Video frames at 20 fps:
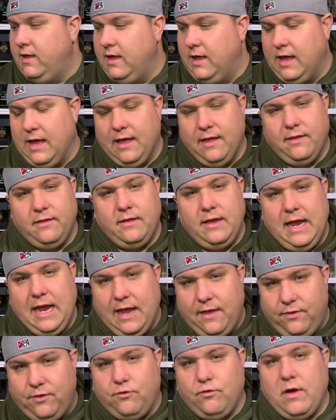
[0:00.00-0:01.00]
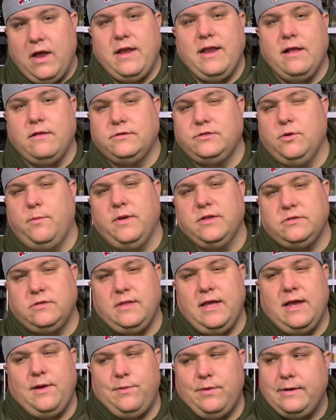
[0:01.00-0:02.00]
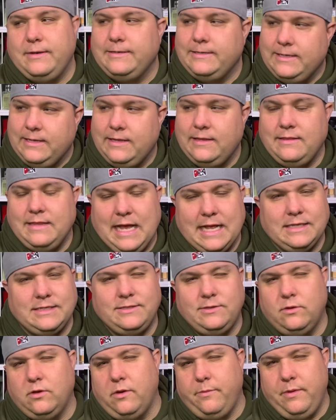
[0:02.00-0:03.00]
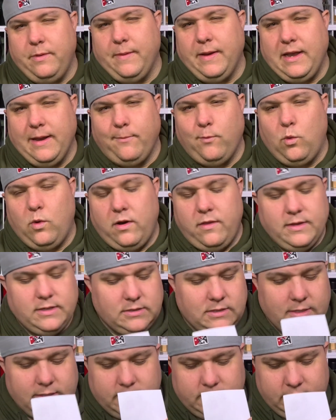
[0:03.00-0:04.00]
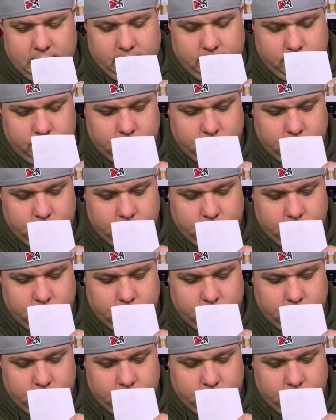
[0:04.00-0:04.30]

and the dry down so much on that one, that's still going to be my number one in this list.